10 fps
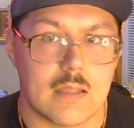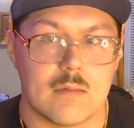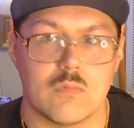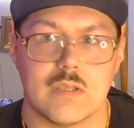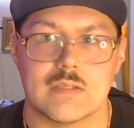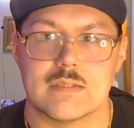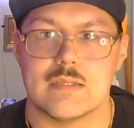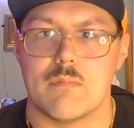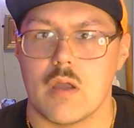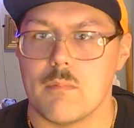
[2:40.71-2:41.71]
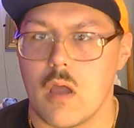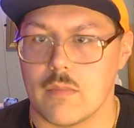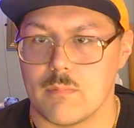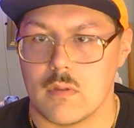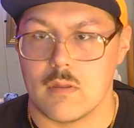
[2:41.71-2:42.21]
We get to see Mon
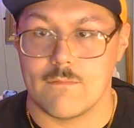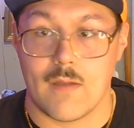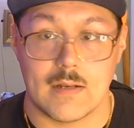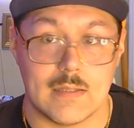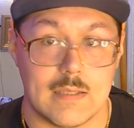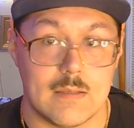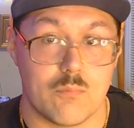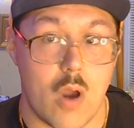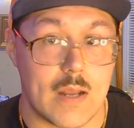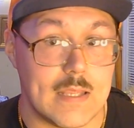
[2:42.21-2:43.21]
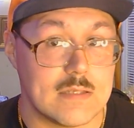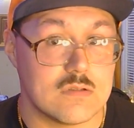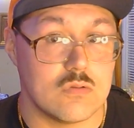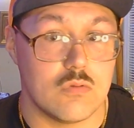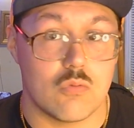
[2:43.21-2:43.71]
Mothma finally brought
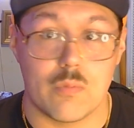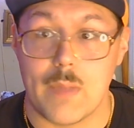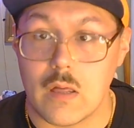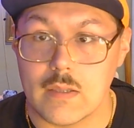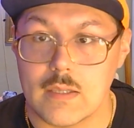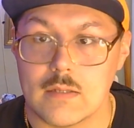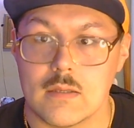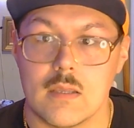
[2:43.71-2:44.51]
into the rebellion